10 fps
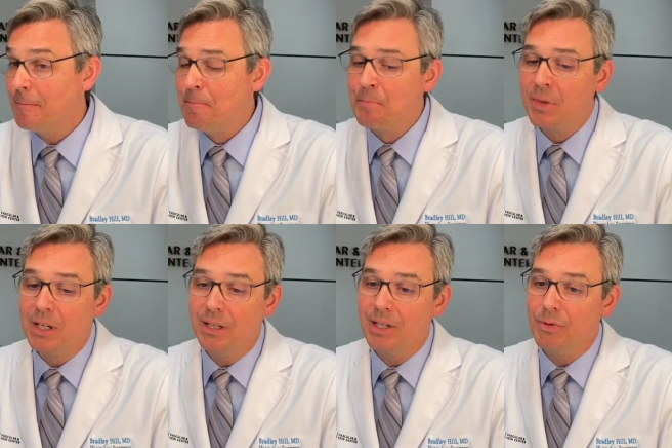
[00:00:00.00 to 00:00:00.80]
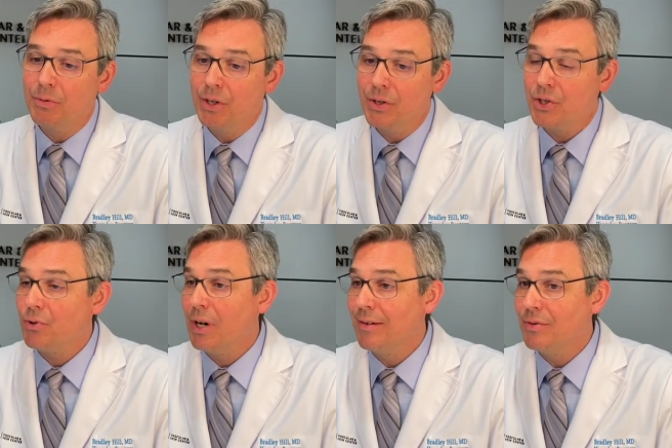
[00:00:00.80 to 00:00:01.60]
and that's what we always
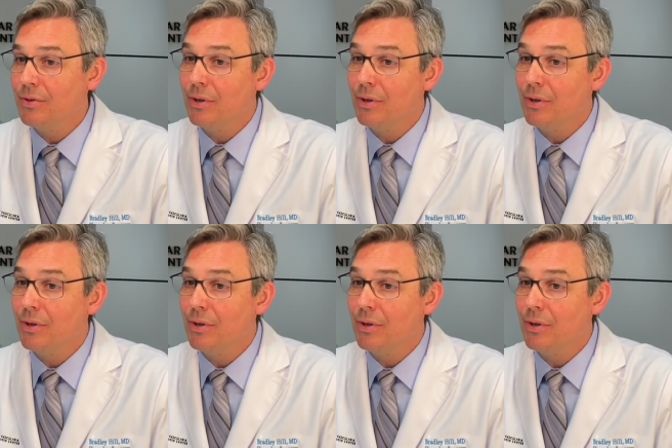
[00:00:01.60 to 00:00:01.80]
strive to